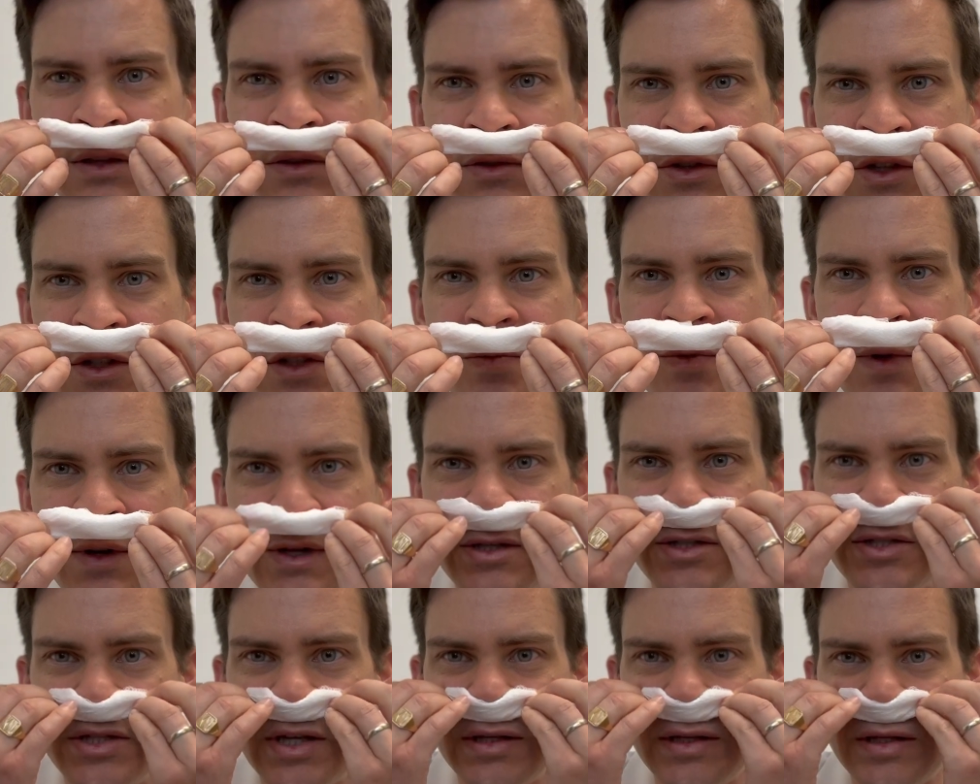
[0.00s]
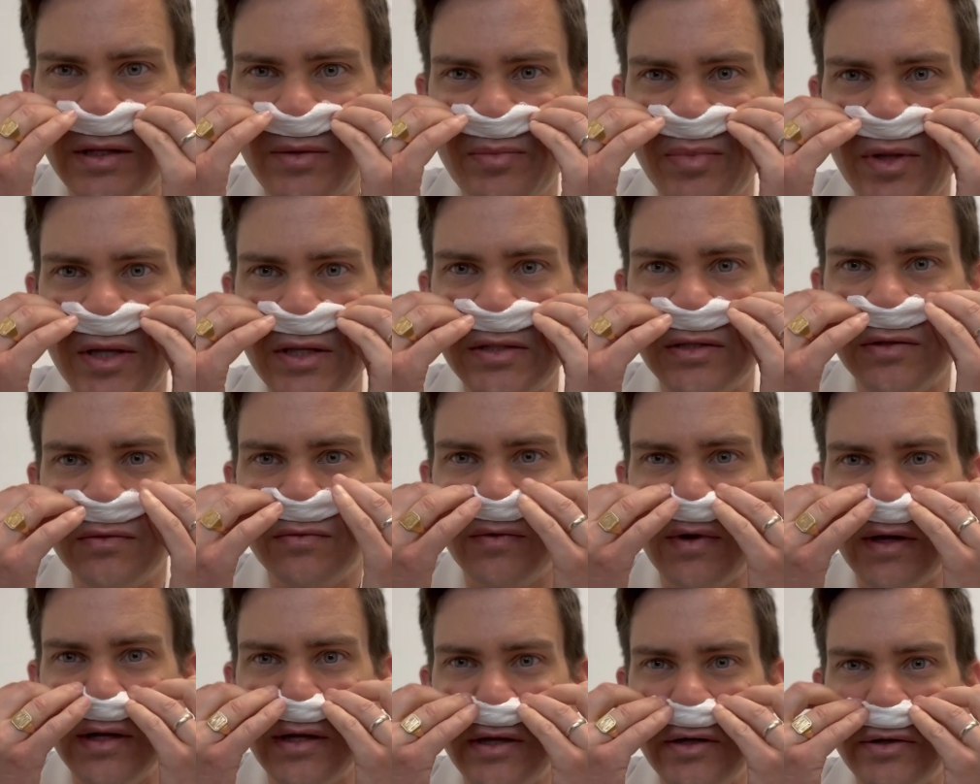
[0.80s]
You just want to gently place it
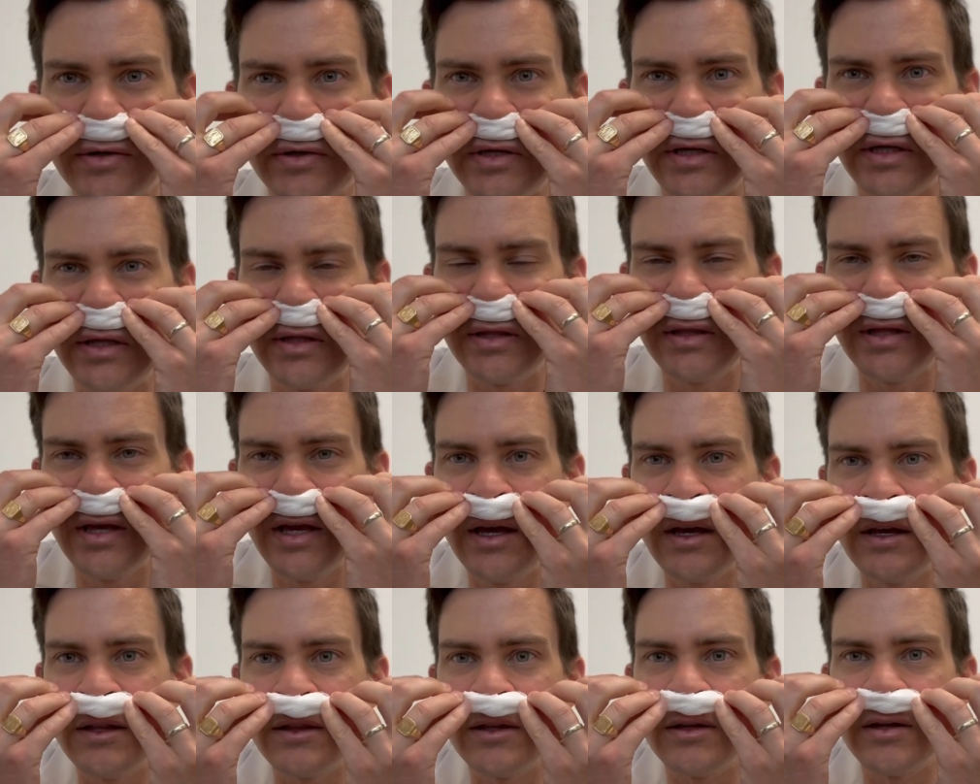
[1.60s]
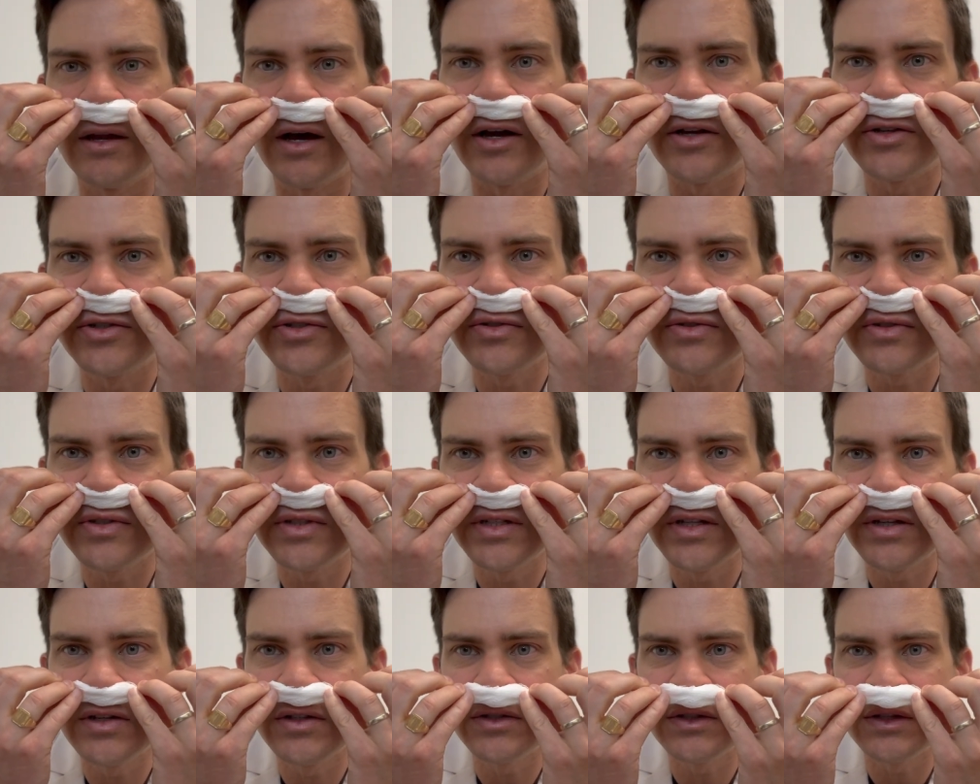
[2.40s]
right underneath the nostrils
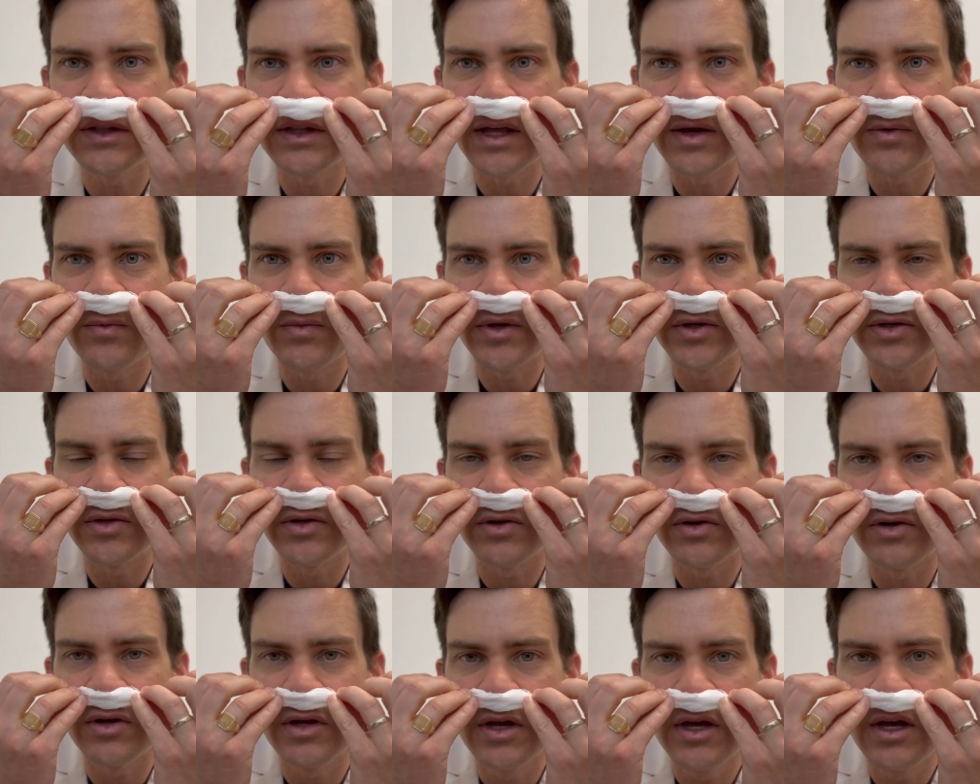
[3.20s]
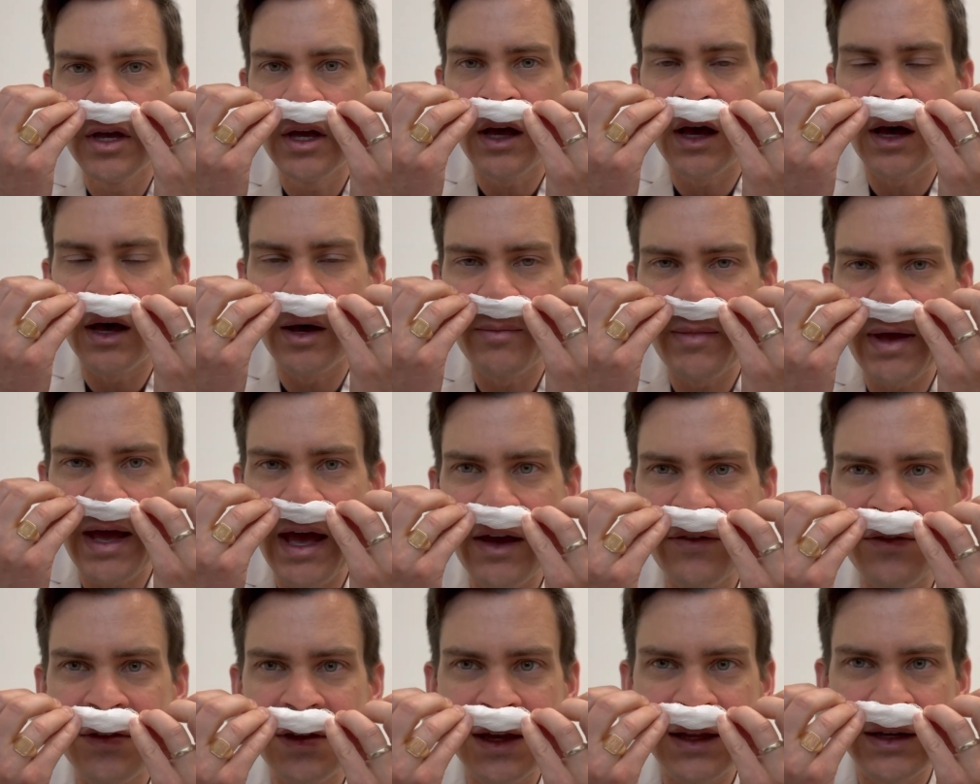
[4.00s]
here, so that when you're
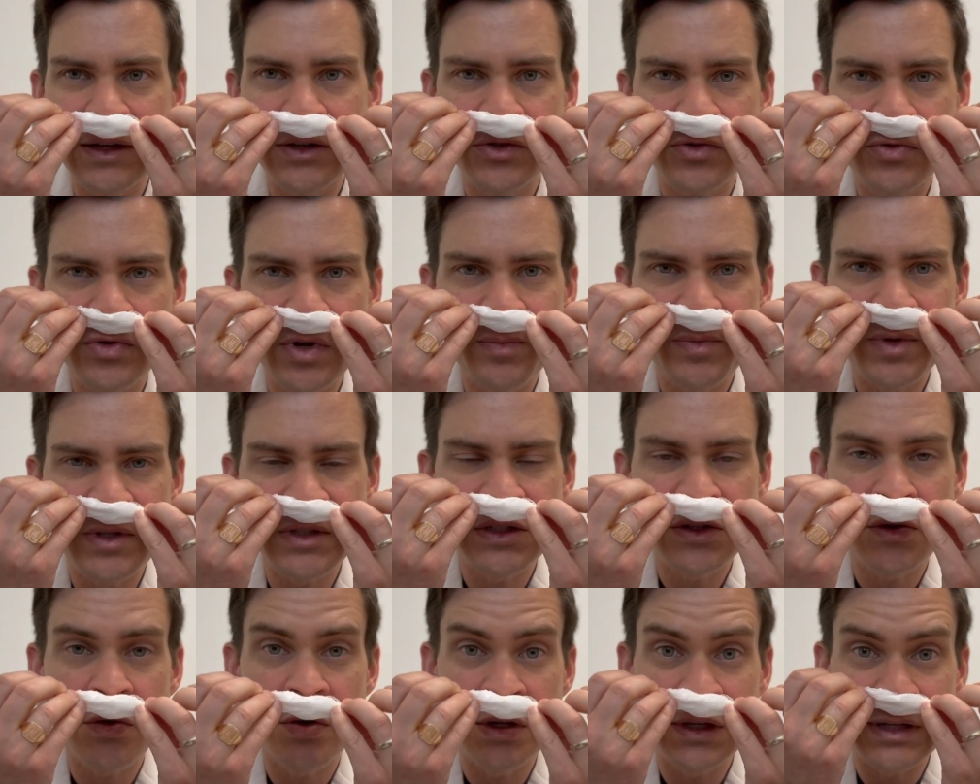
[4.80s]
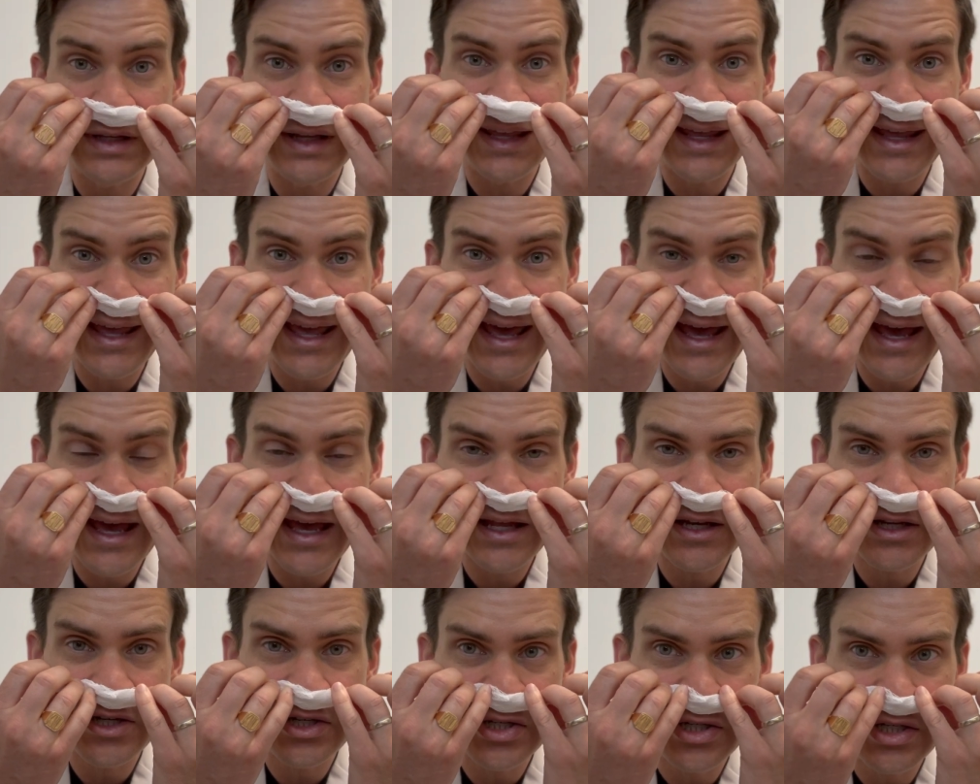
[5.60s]
having any drip, it's going to
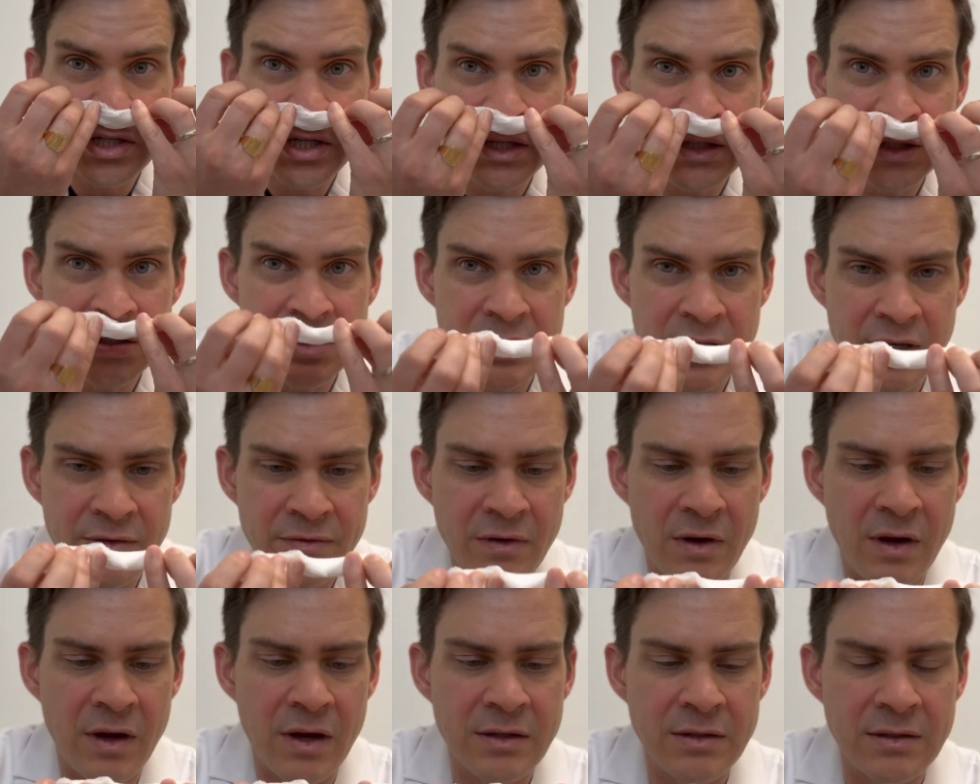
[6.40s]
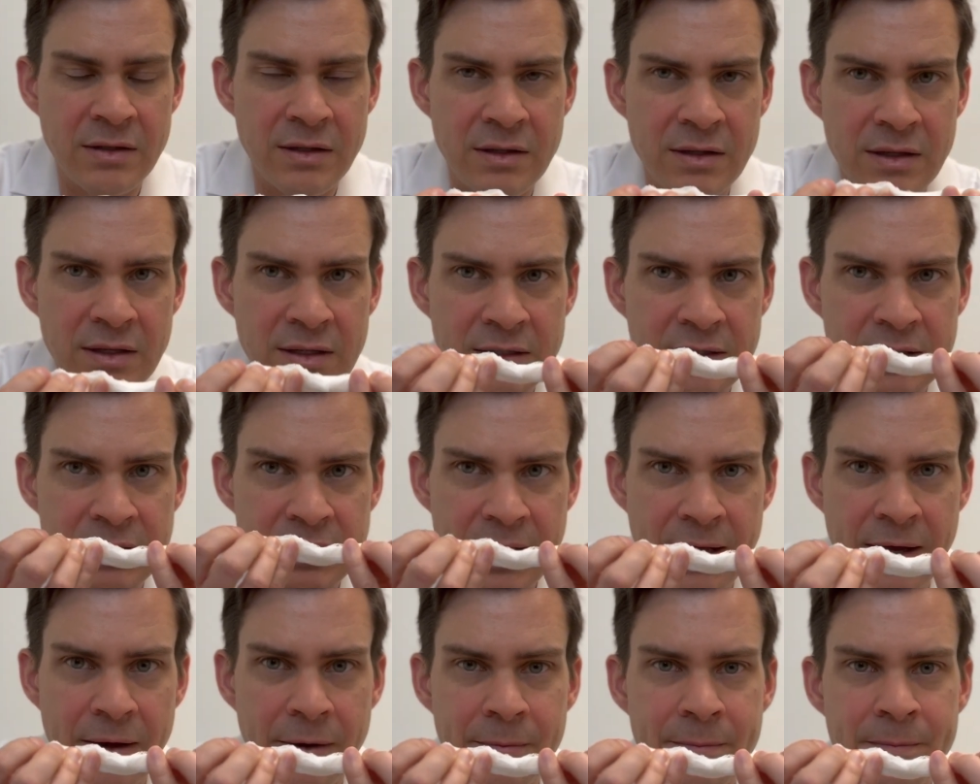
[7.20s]
catch stuff onto this.
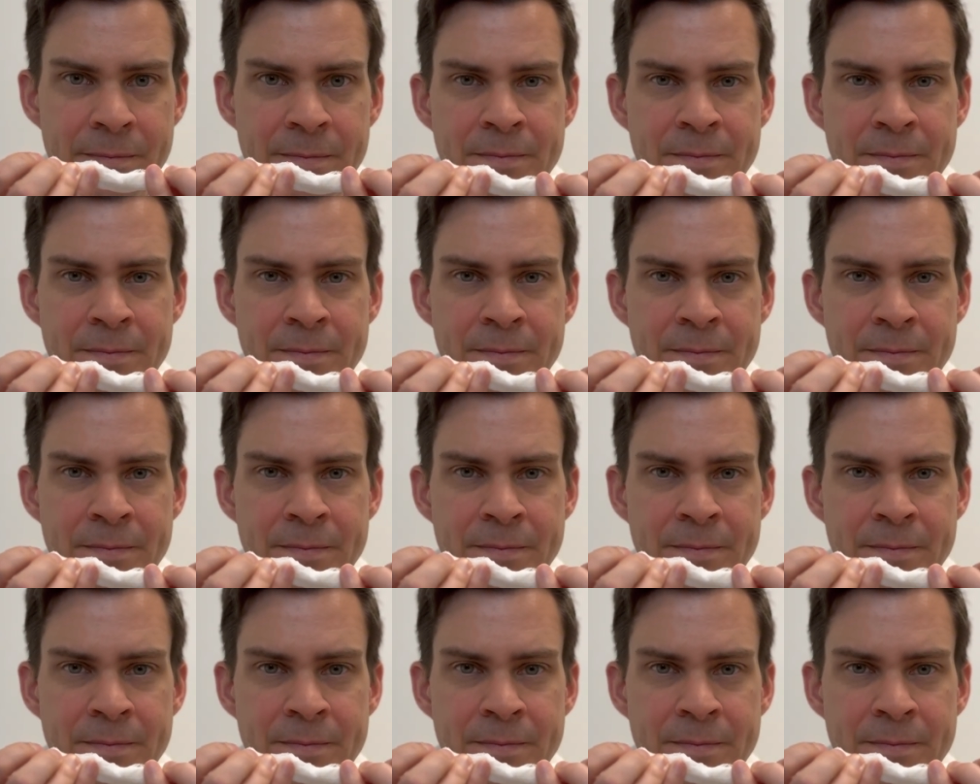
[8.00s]
Now,